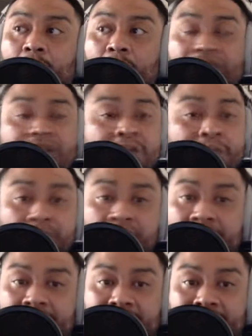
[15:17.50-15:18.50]
with this
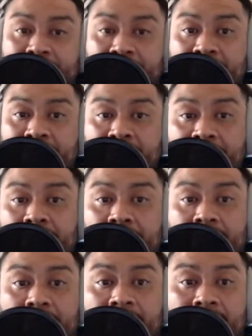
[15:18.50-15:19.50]
book, I think bringing
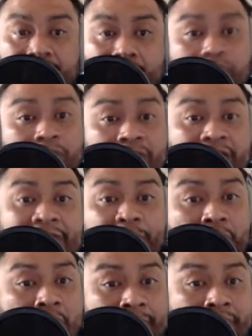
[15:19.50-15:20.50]
in like real
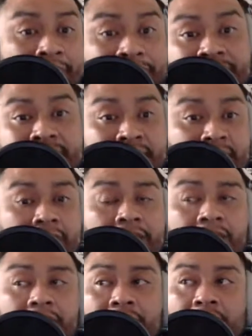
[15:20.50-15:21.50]
life problems
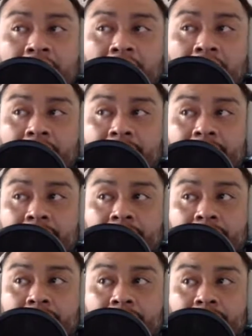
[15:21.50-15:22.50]
um,
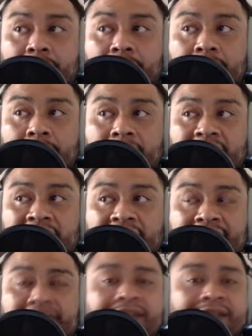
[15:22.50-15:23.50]

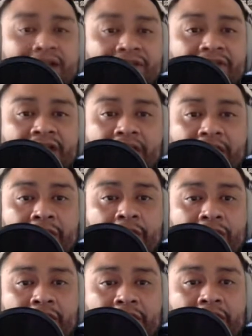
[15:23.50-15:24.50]
lends itself
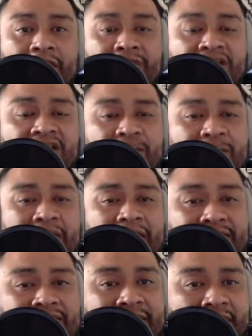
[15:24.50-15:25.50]
and kind of
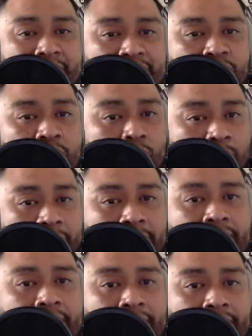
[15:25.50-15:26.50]
expands that
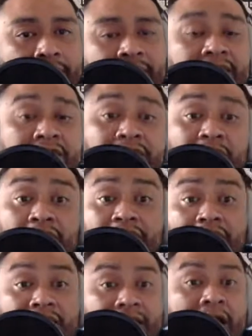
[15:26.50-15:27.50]
story because you
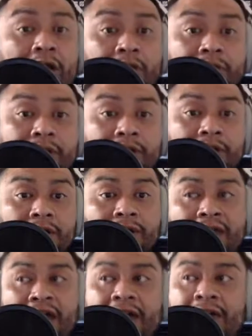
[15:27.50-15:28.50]
find out
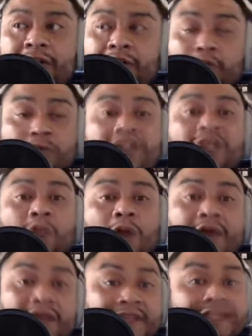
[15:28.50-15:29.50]
that the reason
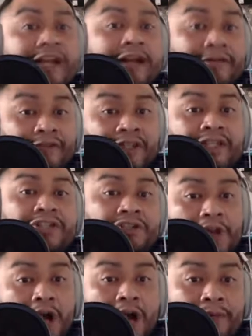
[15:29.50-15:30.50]
why they sign up for
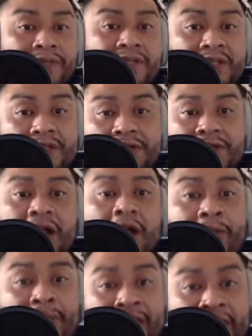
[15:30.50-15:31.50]
these jobs is to
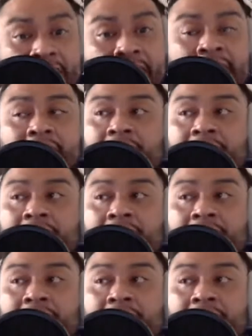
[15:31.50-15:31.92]
help pay